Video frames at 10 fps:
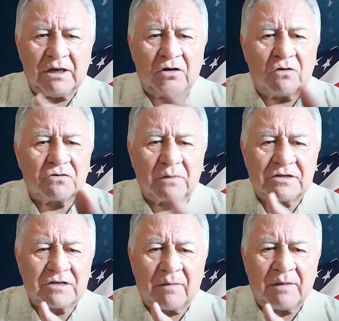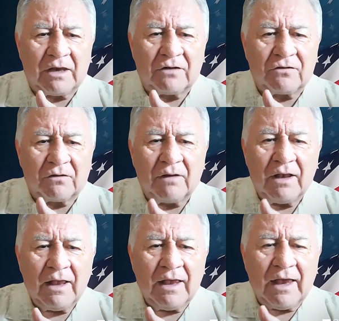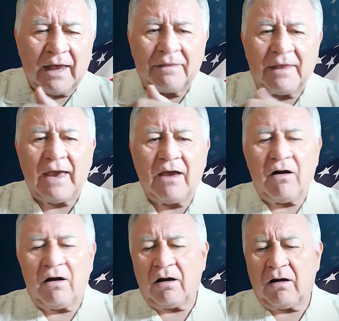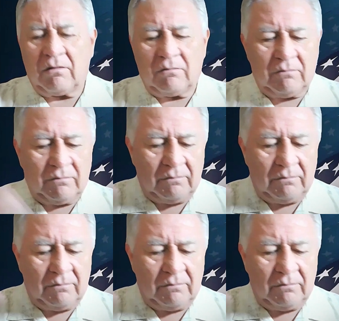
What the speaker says: and he knows what he's coming into, and they are,